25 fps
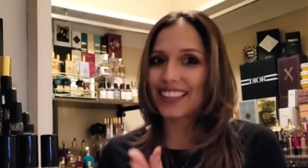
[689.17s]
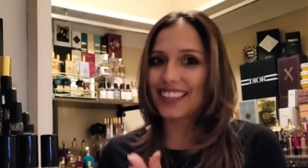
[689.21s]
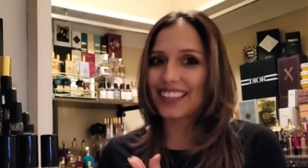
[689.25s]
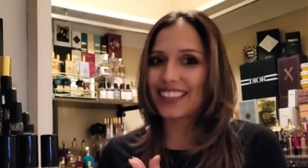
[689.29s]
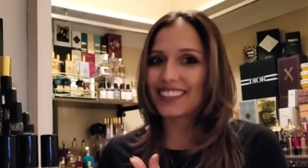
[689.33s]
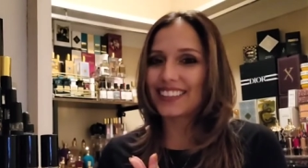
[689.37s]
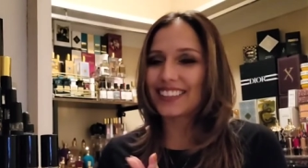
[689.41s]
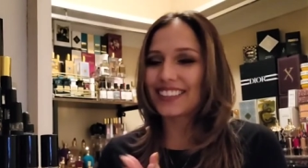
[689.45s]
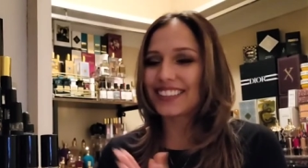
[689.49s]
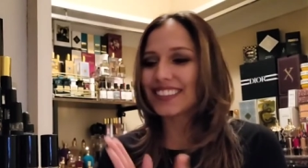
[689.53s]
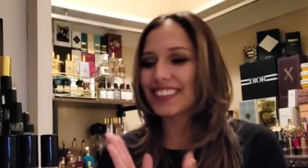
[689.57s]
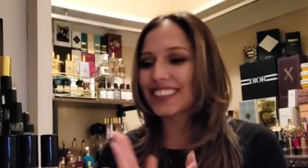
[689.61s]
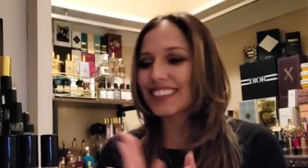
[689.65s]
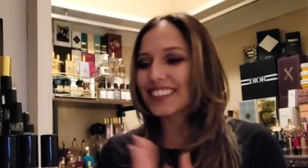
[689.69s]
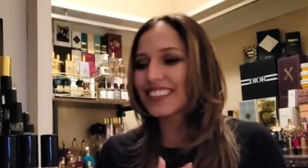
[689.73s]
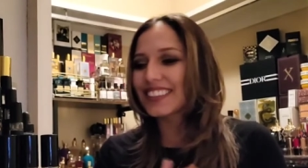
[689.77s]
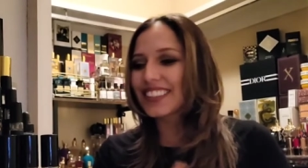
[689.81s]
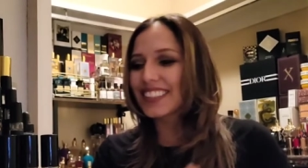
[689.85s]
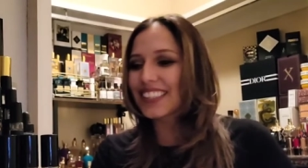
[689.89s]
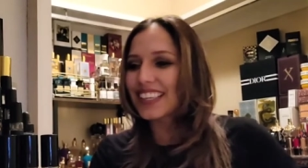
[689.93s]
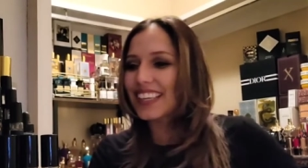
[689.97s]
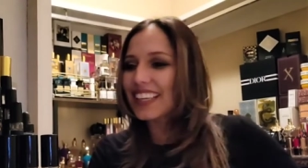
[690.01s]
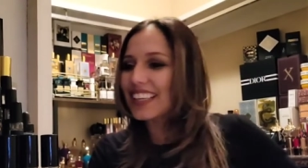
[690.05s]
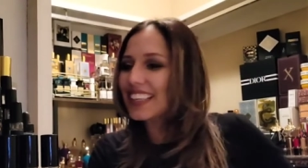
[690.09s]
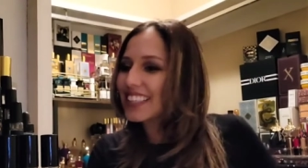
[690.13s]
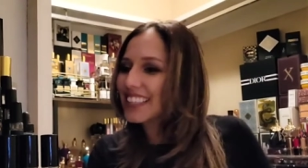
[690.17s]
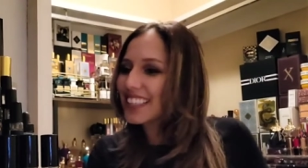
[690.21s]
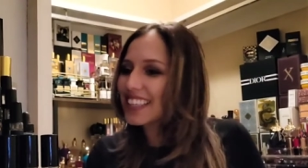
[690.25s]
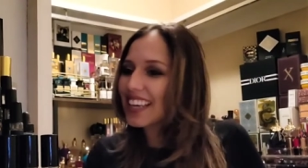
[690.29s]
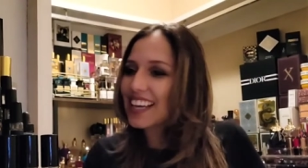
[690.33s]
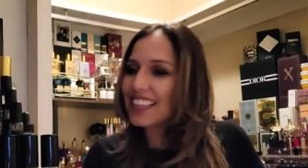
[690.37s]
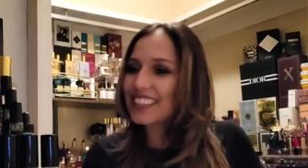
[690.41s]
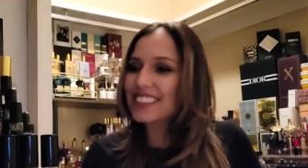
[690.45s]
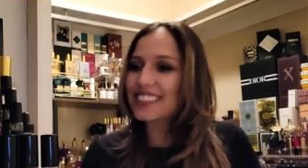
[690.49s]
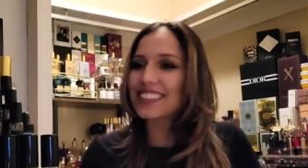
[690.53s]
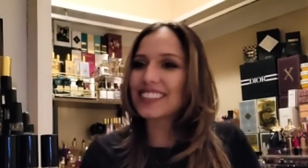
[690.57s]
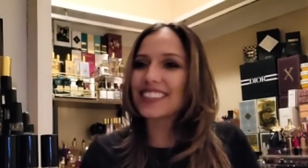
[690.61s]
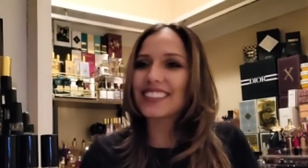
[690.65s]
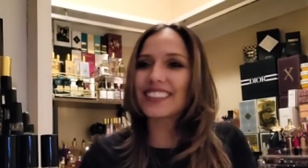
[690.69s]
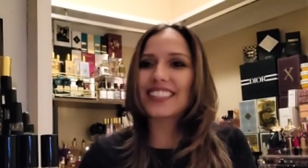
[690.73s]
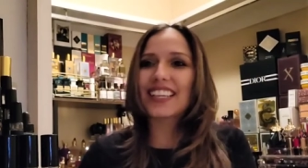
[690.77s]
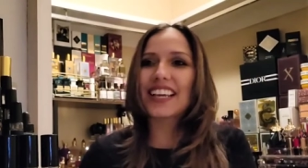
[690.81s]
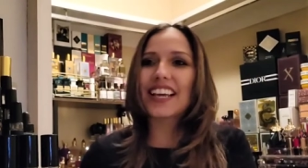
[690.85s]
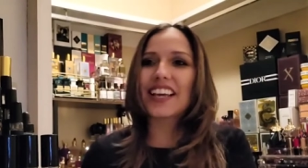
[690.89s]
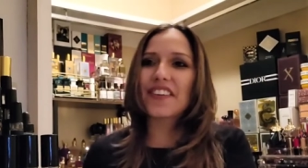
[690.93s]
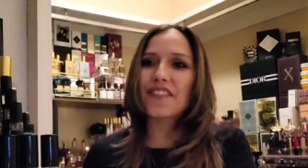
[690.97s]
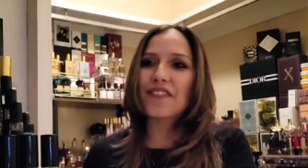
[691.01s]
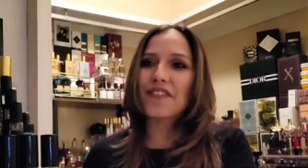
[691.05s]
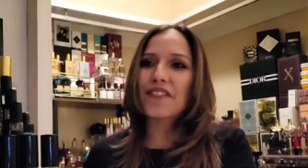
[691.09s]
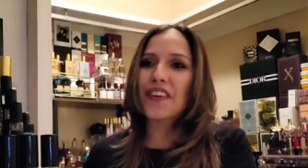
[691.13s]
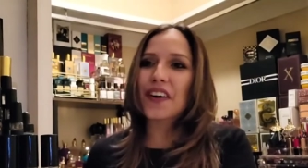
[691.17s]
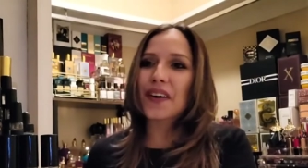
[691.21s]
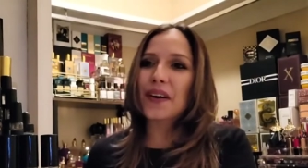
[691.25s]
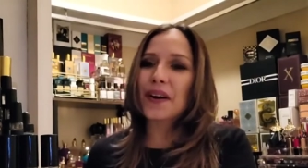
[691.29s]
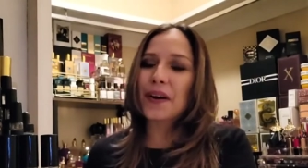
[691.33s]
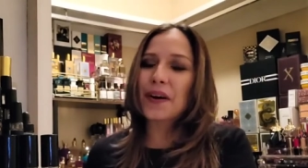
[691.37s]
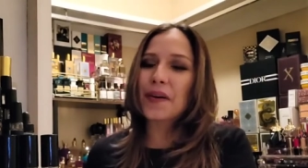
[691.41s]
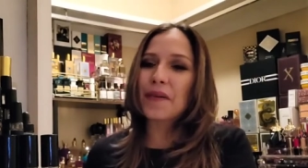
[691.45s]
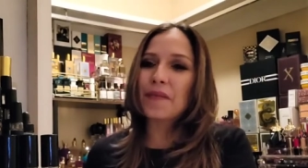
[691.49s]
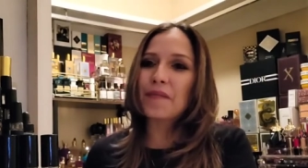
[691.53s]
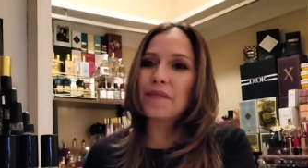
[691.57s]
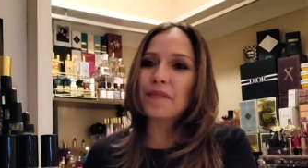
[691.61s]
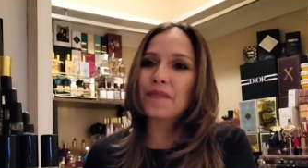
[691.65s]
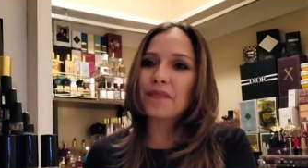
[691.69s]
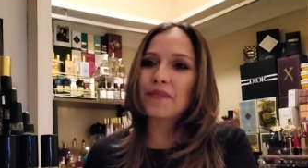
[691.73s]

this. Yes, if um,